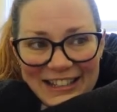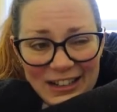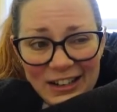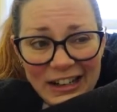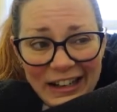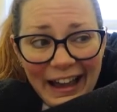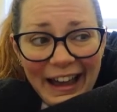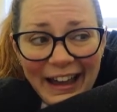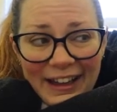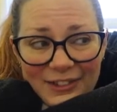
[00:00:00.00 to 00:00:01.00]
I
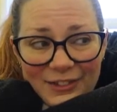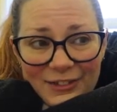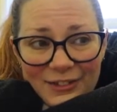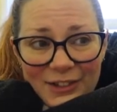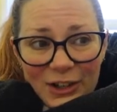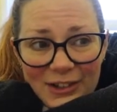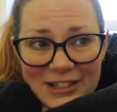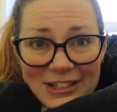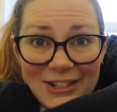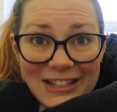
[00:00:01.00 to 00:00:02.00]
have lots
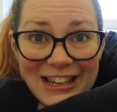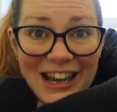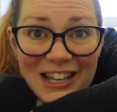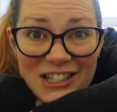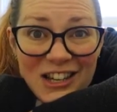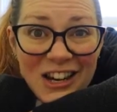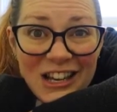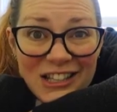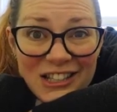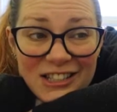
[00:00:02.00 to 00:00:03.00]
and lots of cakes to ice,